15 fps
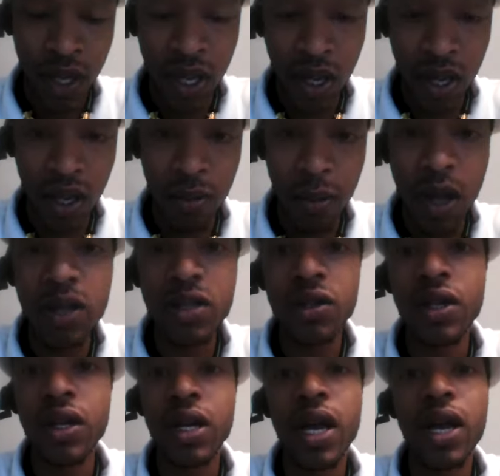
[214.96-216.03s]
Also,
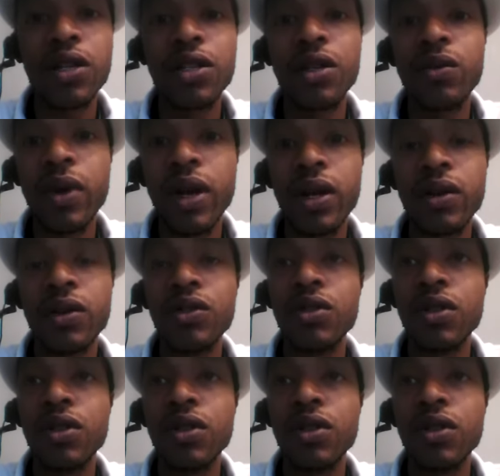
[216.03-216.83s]
the Akashic Records.